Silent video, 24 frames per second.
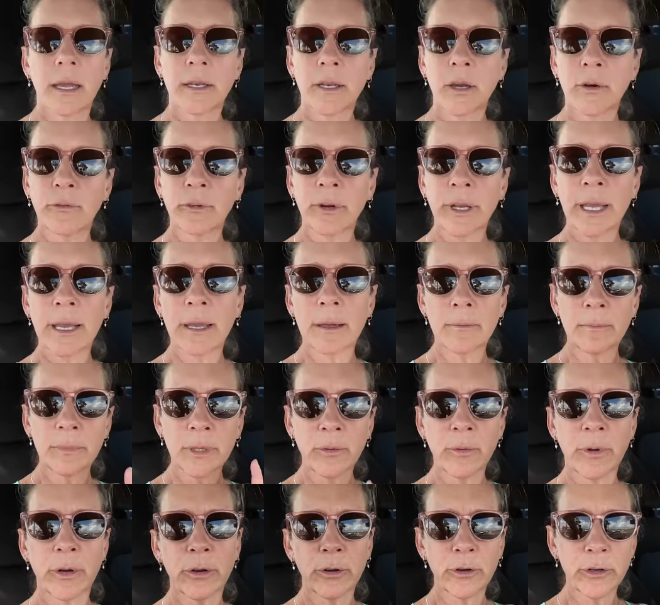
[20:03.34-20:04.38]
And don't forget,
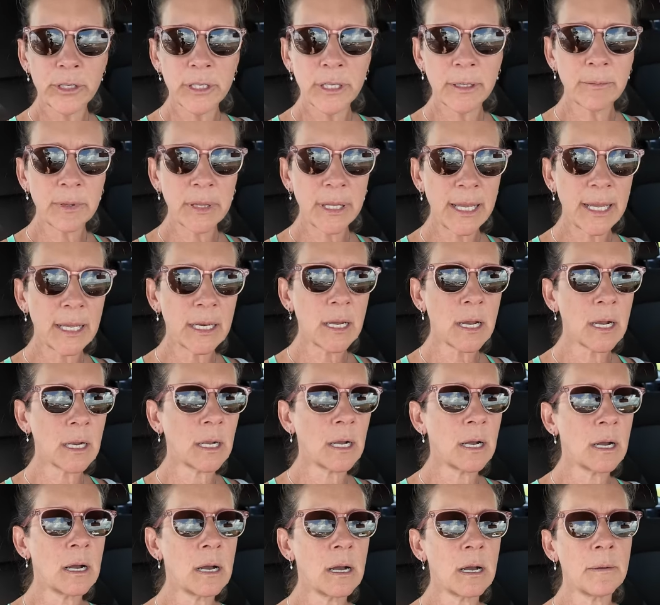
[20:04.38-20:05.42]

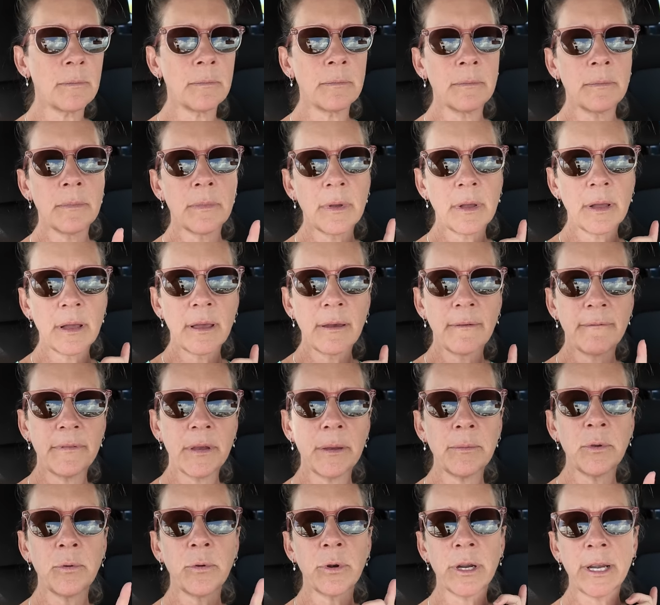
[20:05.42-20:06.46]
bluewatercruisingplan.com,
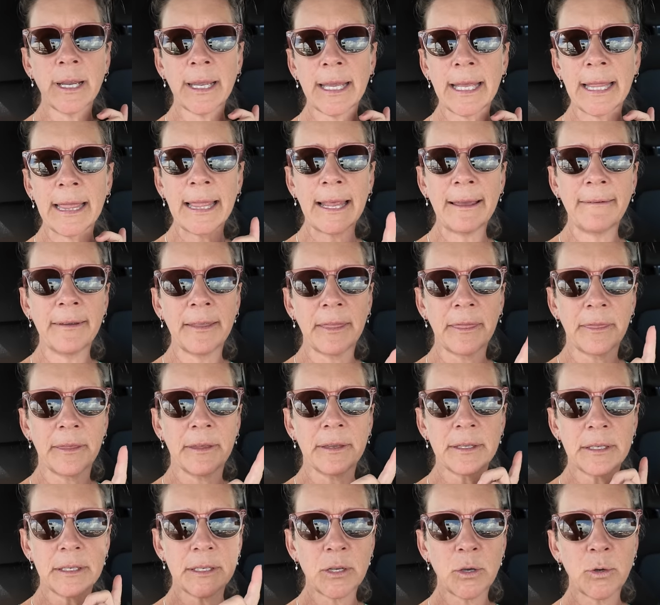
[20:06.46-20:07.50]
February
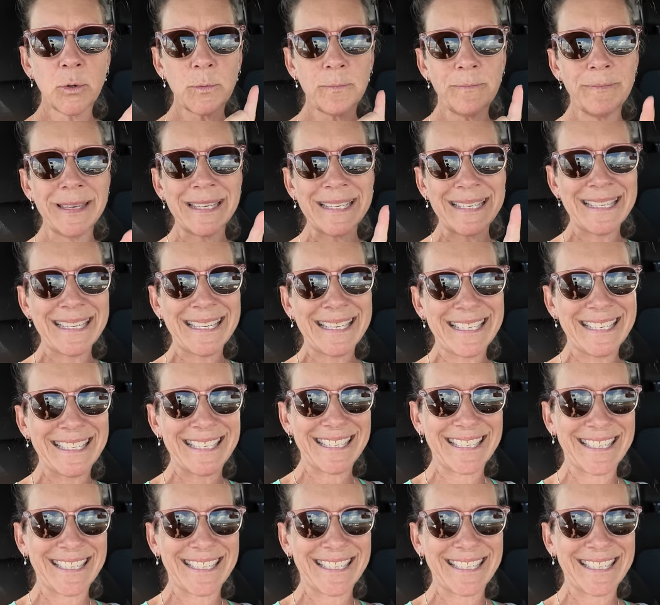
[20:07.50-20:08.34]
11th. Don't miss it.